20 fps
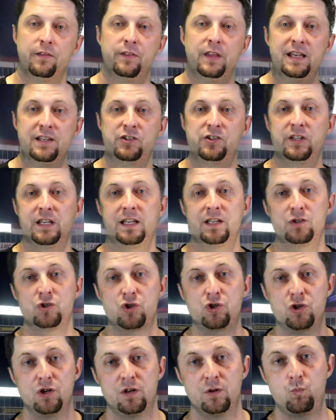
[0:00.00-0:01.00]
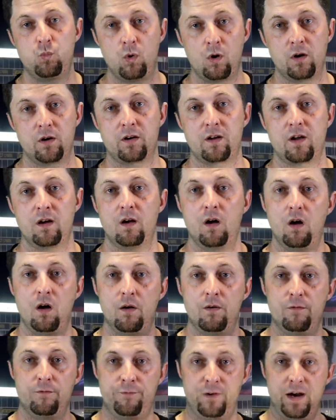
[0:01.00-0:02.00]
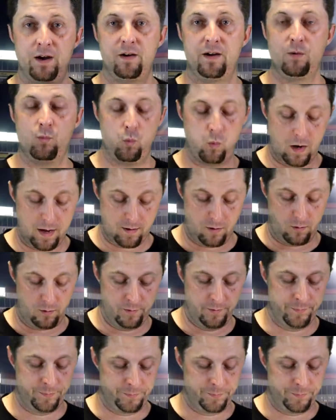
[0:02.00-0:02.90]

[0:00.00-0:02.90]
These things should work very well.